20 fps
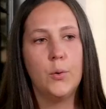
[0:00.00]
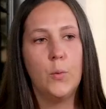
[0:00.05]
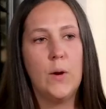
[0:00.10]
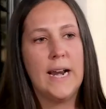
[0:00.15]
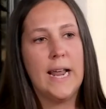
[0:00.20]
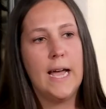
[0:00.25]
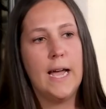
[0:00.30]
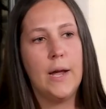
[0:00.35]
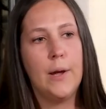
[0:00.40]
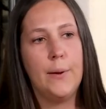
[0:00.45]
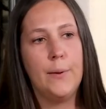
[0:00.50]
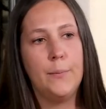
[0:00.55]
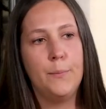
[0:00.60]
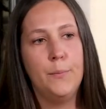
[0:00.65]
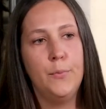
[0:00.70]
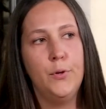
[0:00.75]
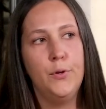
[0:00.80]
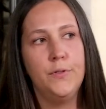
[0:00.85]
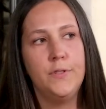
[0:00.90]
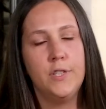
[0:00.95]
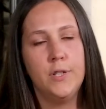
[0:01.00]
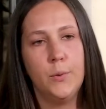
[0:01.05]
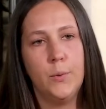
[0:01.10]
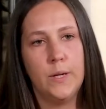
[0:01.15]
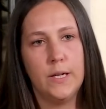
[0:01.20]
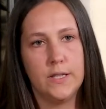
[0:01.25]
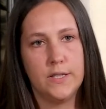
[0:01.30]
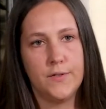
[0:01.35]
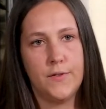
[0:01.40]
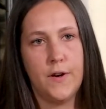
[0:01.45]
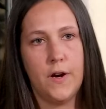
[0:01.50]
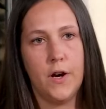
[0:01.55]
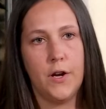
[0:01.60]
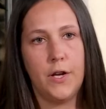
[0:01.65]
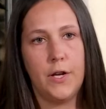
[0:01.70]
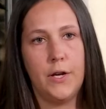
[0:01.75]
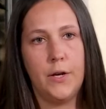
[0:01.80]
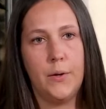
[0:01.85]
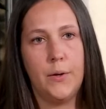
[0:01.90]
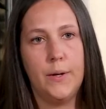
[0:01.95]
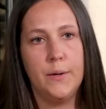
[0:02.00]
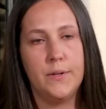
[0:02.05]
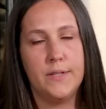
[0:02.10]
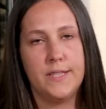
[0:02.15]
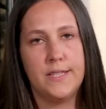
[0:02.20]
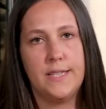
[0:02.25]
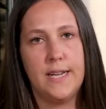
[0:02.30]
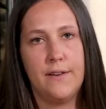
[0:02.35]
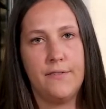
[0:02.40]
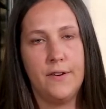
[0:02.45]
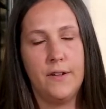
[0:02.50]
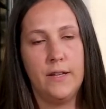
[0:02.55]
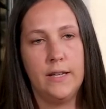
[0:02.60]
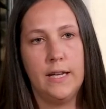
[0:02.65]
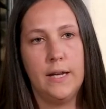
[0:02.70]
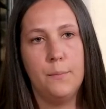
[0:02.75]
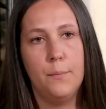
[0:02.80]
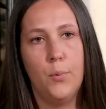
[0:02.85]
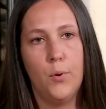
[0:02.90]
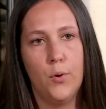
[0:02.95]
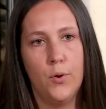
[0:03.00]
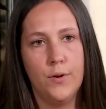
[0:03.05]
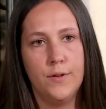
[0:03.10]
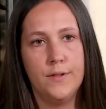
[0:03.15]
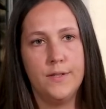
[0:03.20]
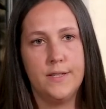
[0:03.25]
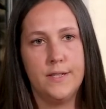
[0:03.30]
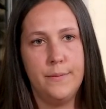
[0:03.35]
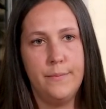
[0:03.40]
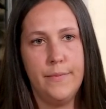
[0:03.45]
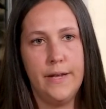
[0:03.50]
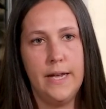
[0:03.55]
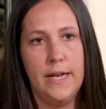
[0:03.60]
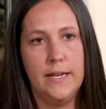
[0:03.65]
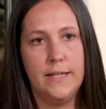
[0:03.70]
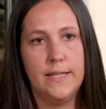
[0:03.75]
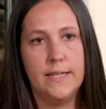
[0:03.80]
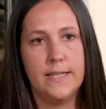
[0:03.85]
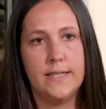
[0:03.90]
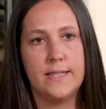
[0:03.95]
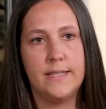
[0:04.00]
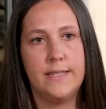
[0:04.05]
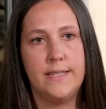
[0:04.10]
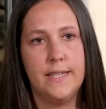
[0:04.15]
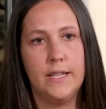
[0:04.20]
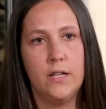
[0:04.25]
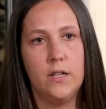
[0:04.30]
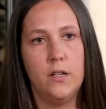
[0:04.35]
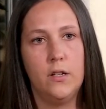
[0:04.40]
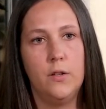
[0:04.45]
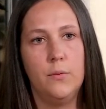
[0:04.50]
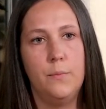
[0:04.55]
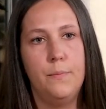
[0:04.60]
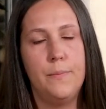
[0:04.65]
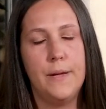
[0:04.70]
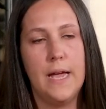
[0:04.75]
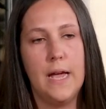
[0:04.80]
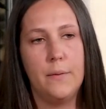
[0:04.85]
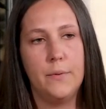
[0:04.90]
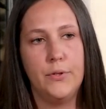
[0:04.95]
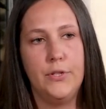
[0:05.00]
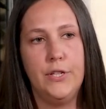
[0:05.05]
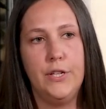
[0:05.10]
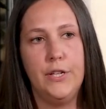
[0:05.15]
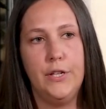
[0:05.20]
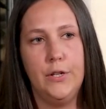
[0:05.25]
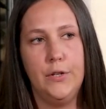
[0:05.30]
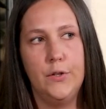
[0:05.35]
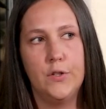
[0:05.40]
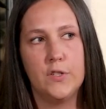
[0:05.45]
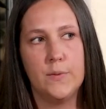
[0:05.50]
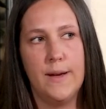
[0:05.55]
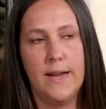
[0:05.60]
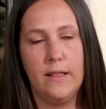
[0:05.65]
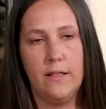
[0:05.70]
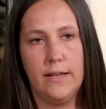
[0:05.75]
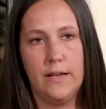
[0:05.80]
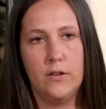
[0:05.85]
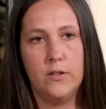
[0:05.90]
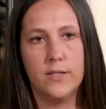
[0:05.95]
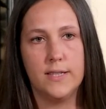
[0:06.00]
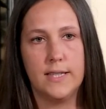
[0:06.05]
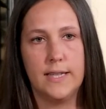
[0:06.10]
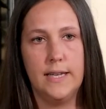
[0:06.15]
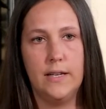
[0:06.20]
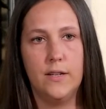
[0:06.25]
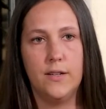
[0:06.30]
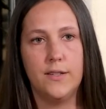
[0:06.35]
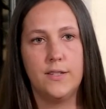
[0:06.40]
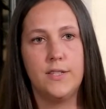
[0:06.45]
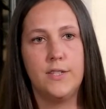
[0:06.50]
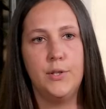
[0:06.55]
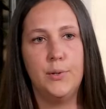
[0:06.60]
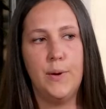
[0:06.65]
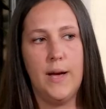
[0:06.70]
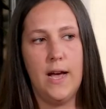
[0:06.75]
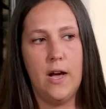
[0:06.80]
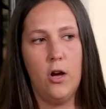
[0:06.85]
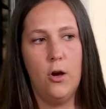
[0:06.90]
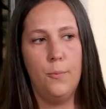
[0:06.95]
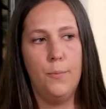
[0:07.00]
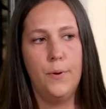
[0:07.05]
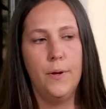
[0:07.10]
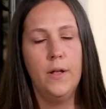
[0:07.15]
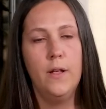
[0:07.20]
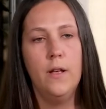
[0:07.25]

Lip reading: When I moved to Wells Fargo, it was definitely important to me to still be able to use my legal skills to help